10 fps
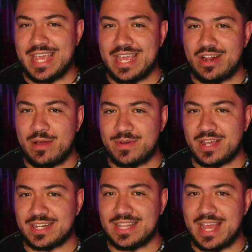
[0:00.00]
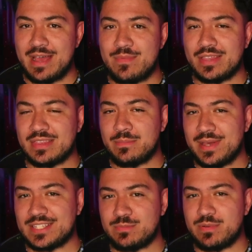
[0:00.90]
And I'm not gonna lie, I'm not the
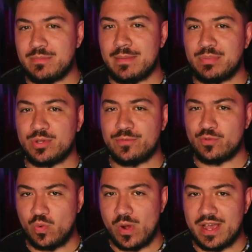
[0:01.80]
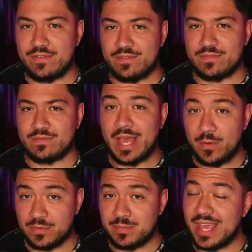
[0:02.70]
best, but my beautiful wife
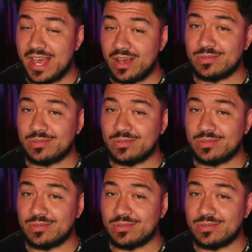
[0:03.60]
helped me out.